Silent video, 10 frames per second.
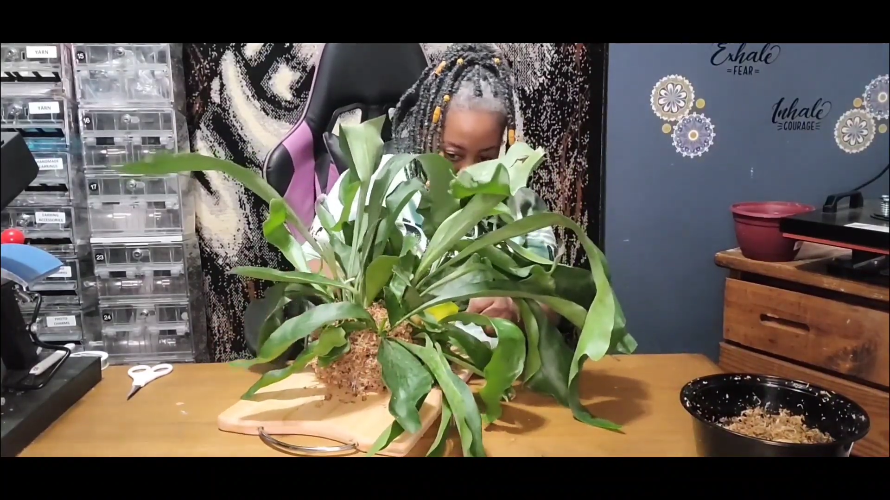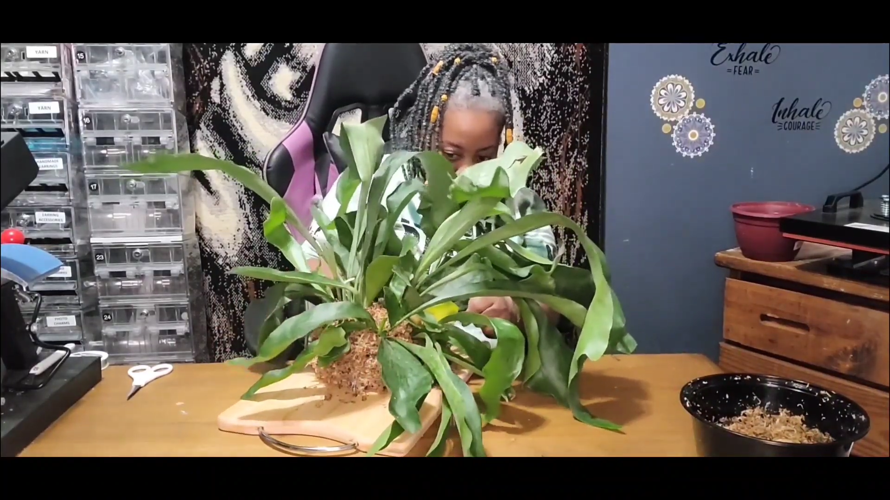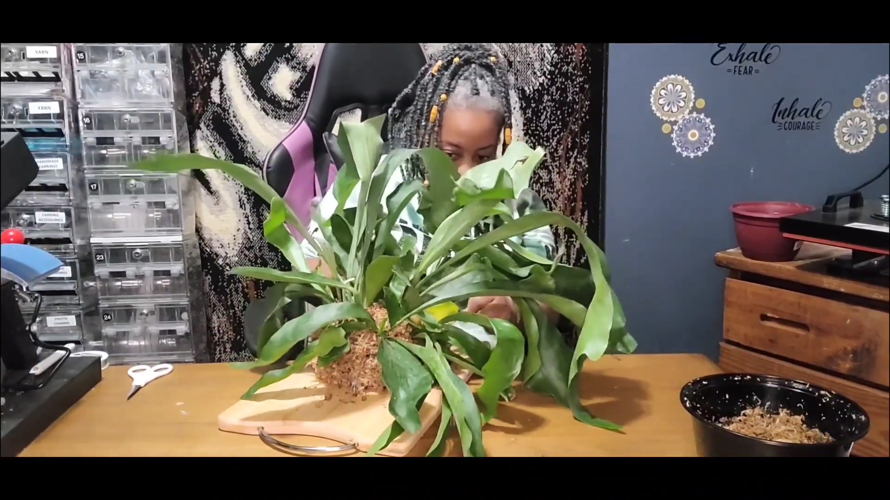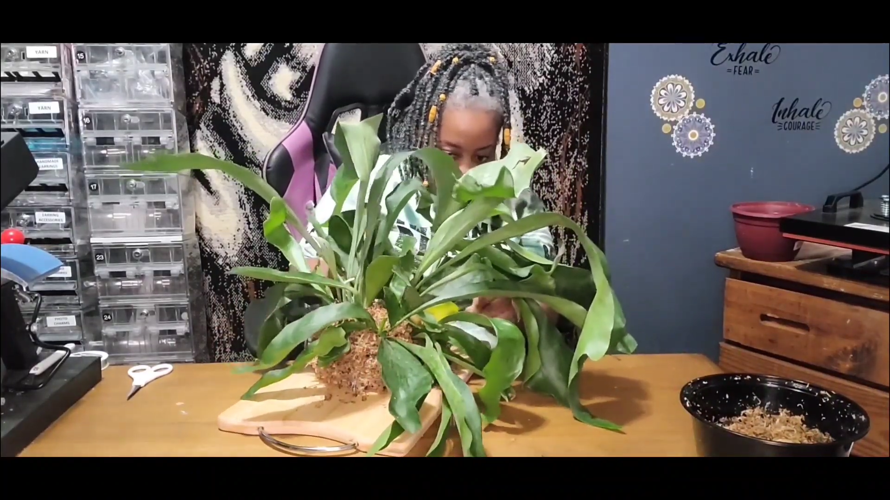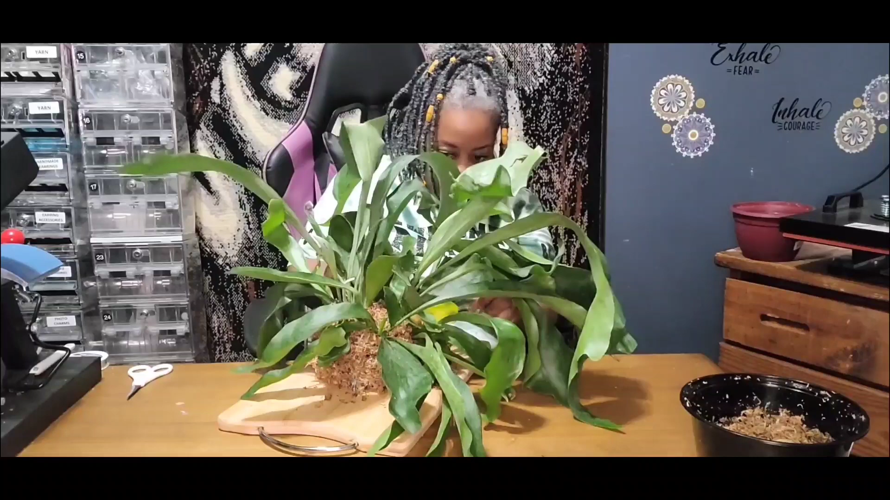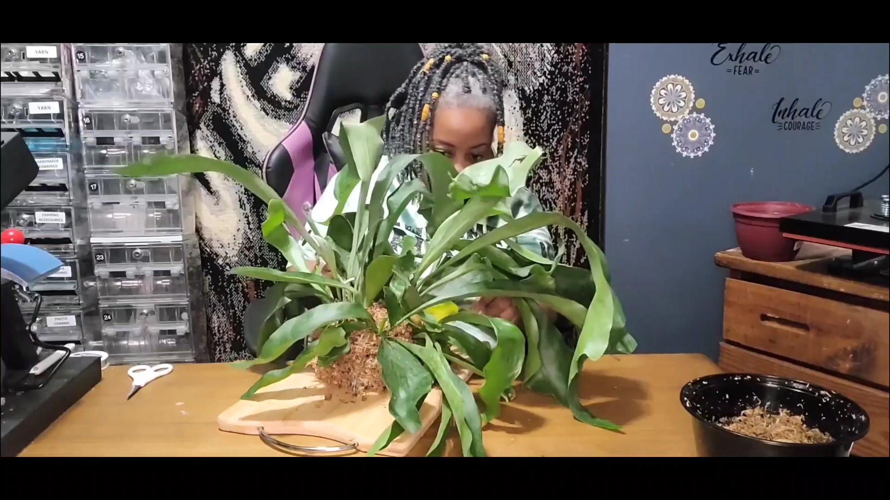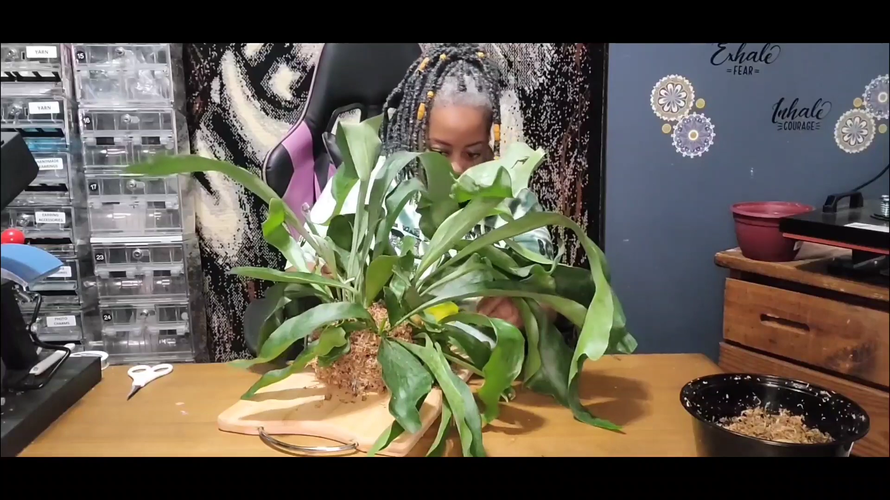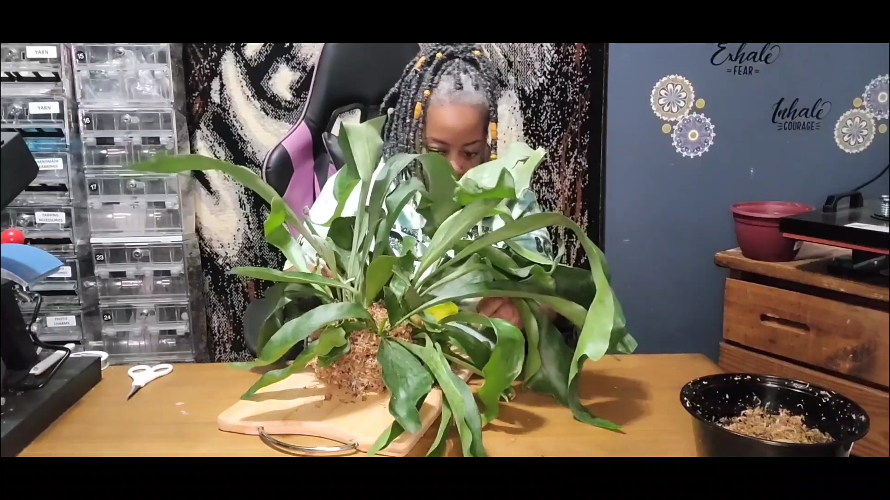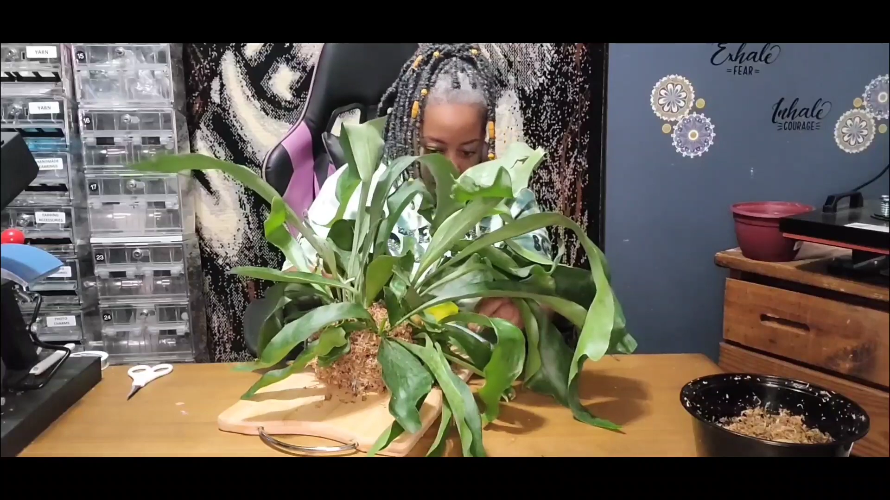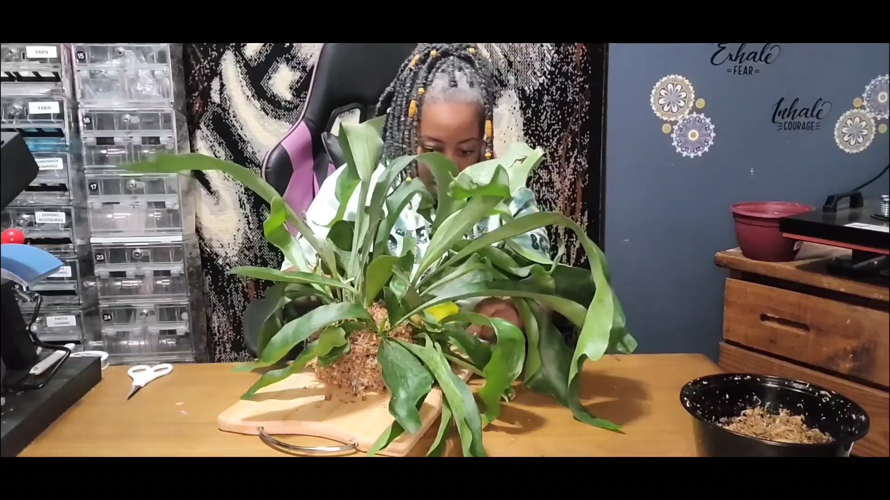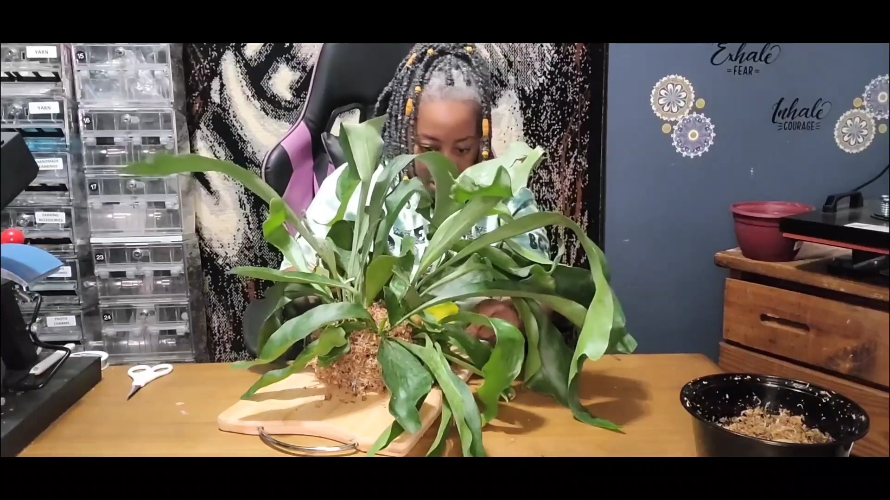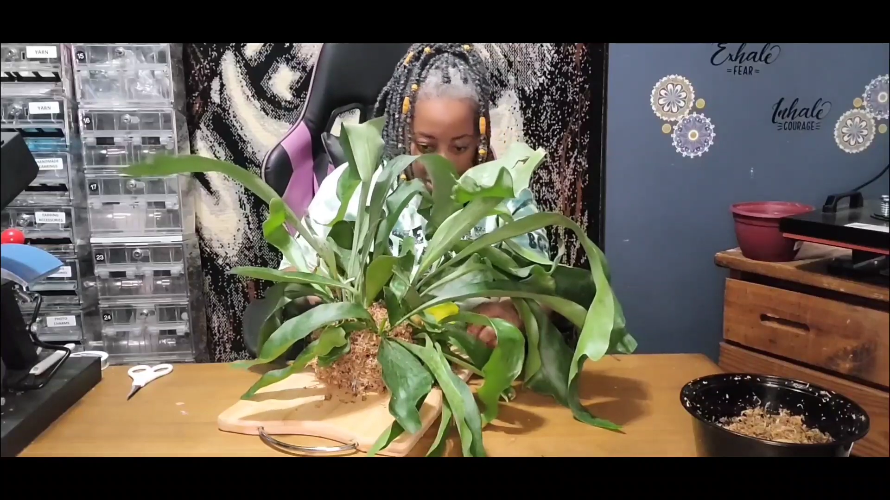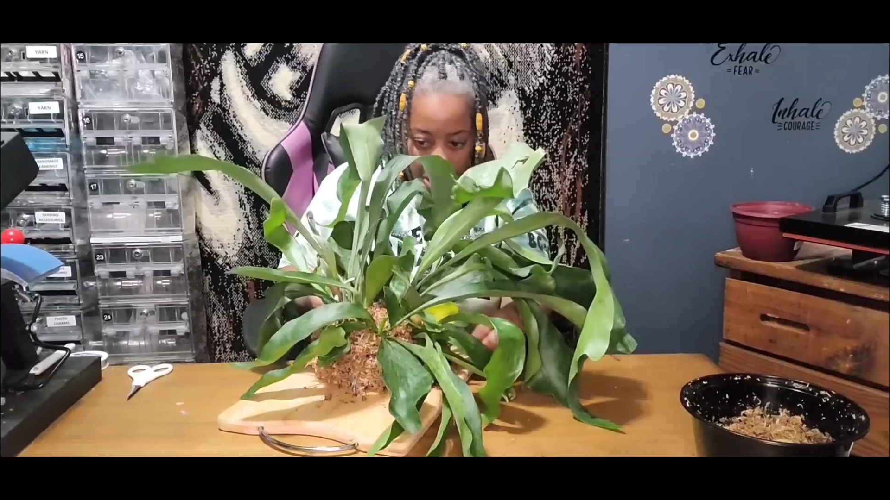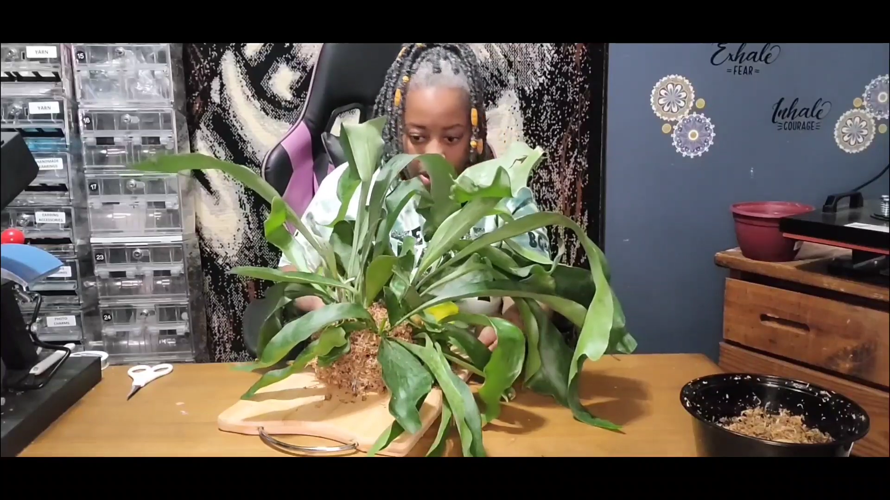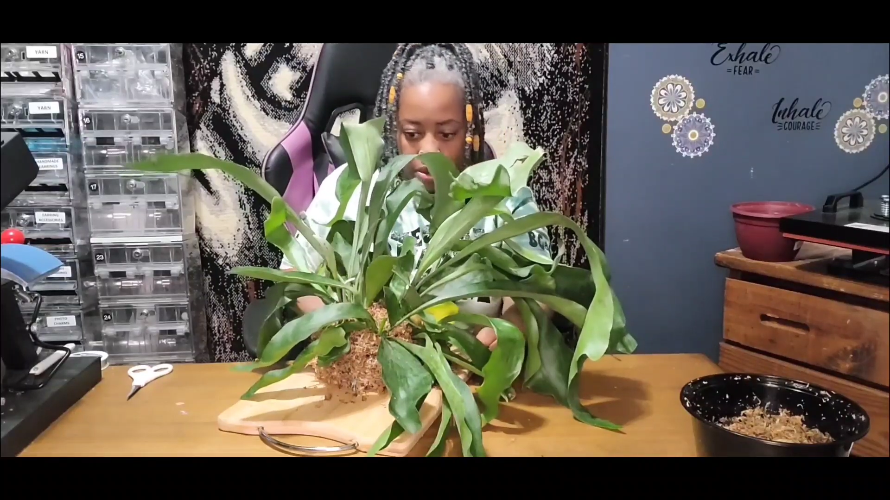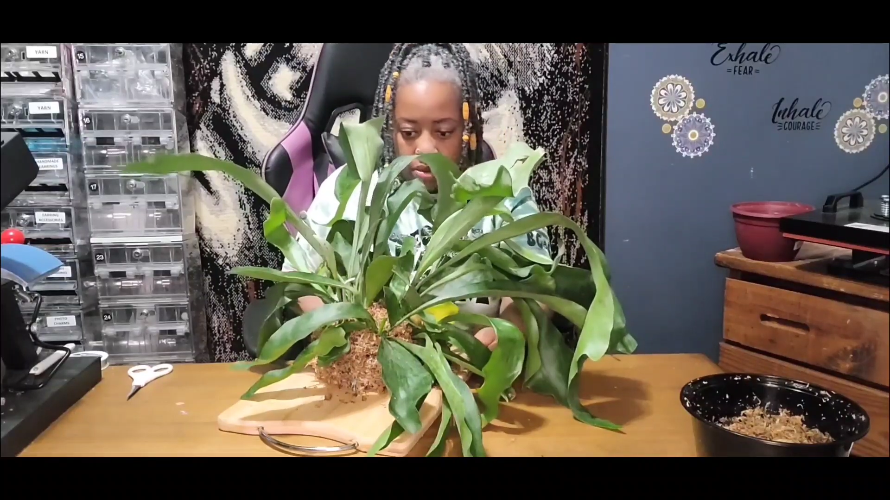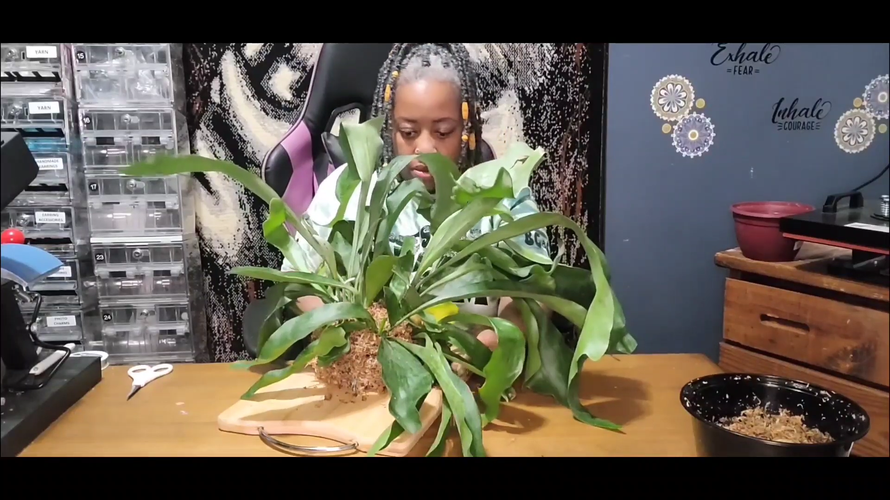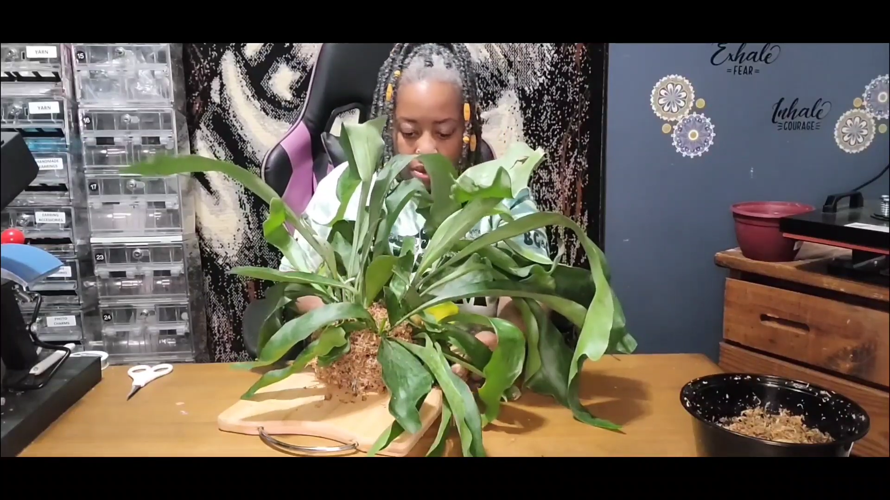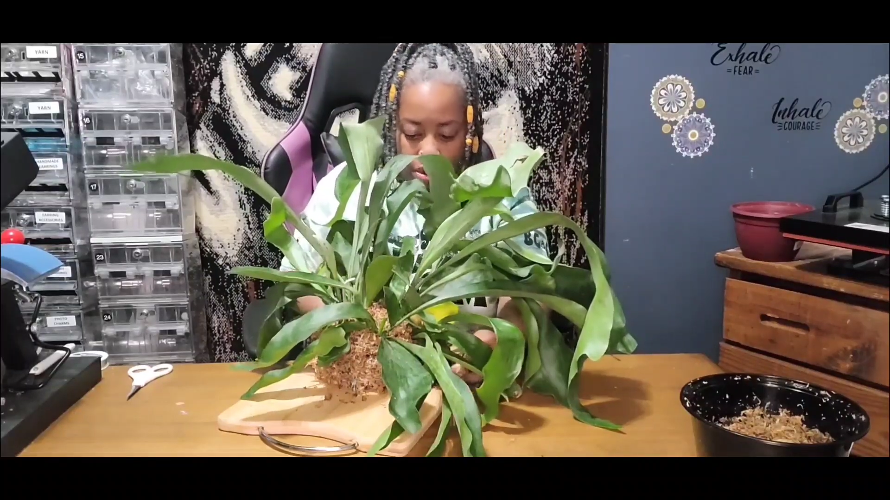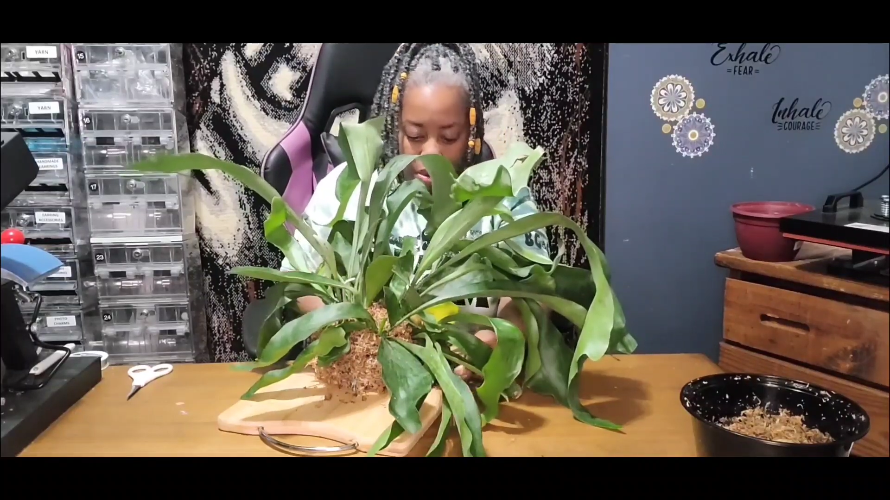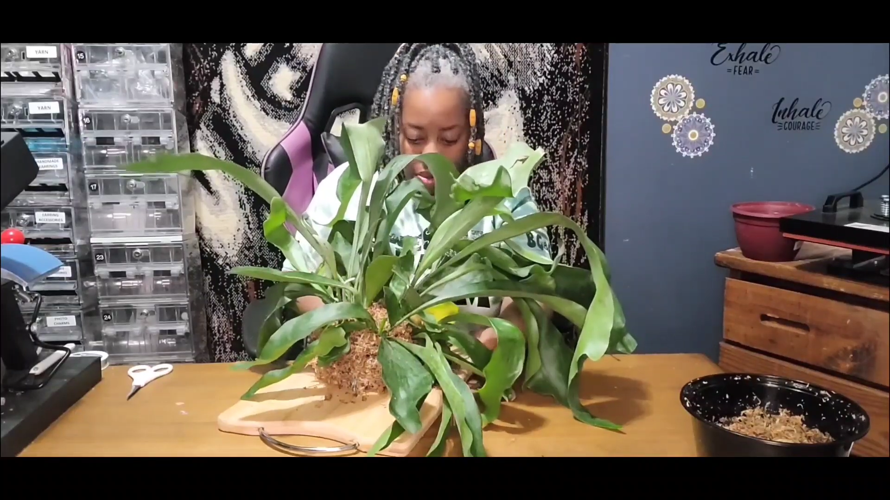purchase it without the shield.